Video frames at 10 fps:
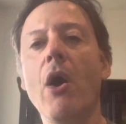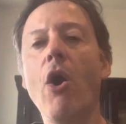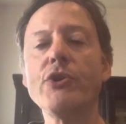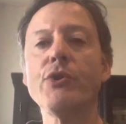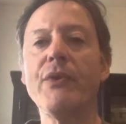
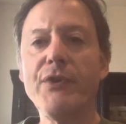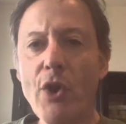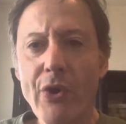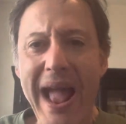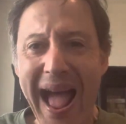also, if you
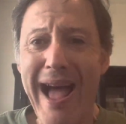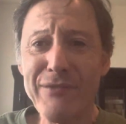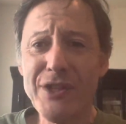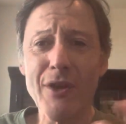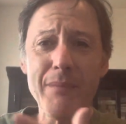don't have
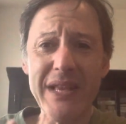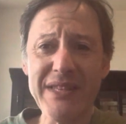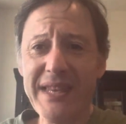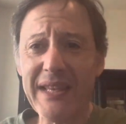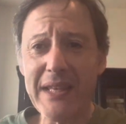some
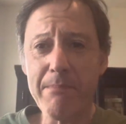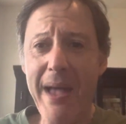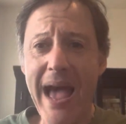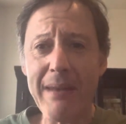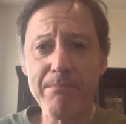insanely
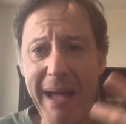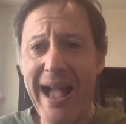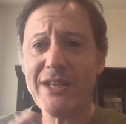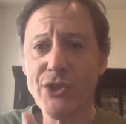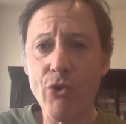bad
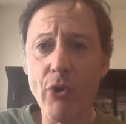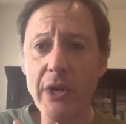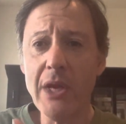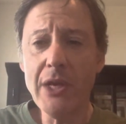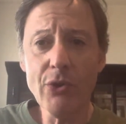
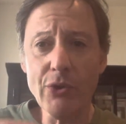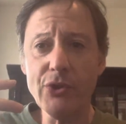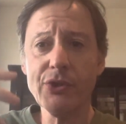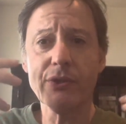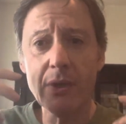backstory,
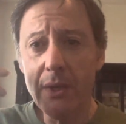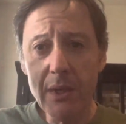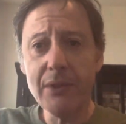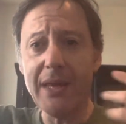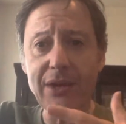
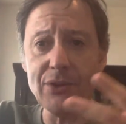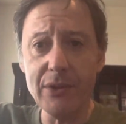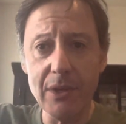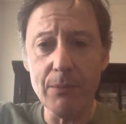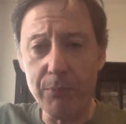
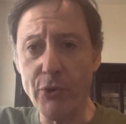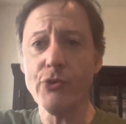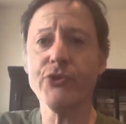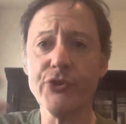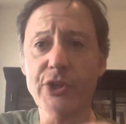the
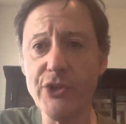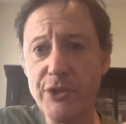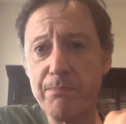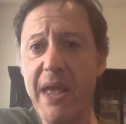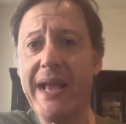producers can
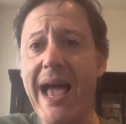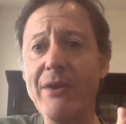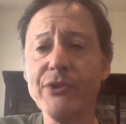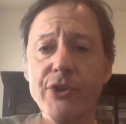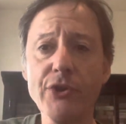just pick out
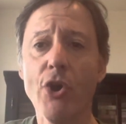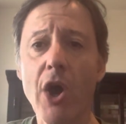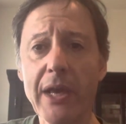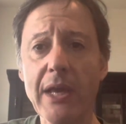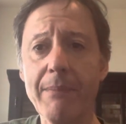and start
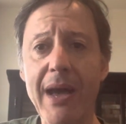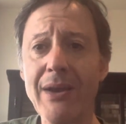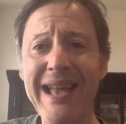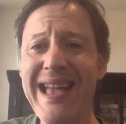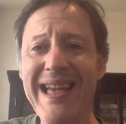talking about,
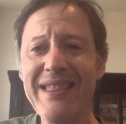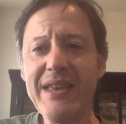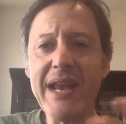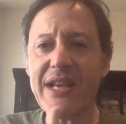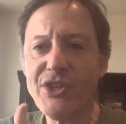
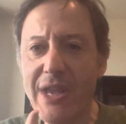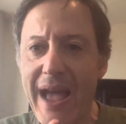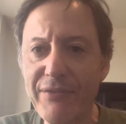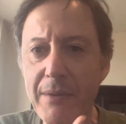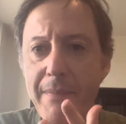then I guess you
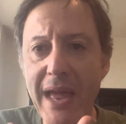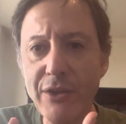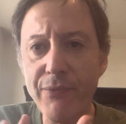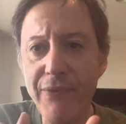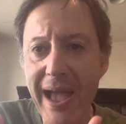have to
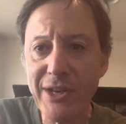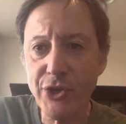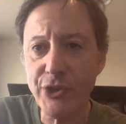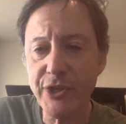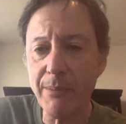
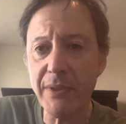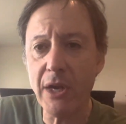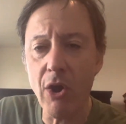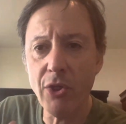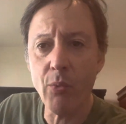manufacture something
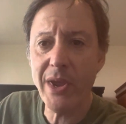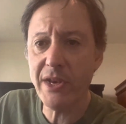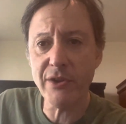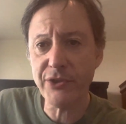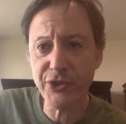on the way
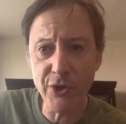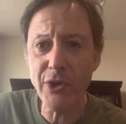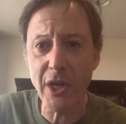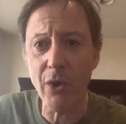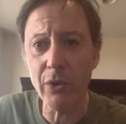to the
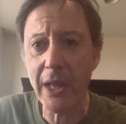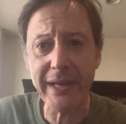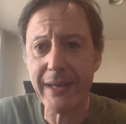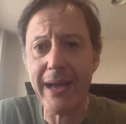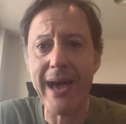studio.
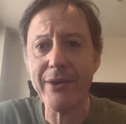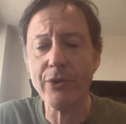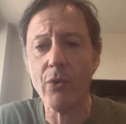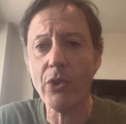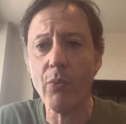Like, I don't
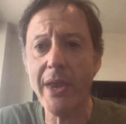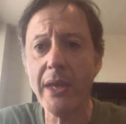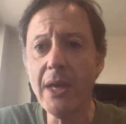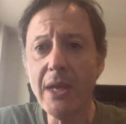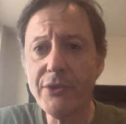know, on the way
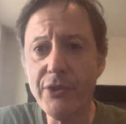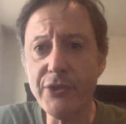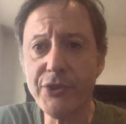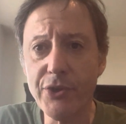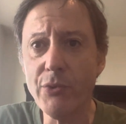to the
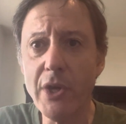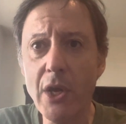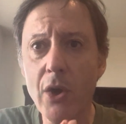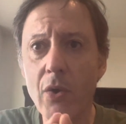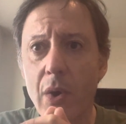
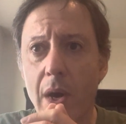studio,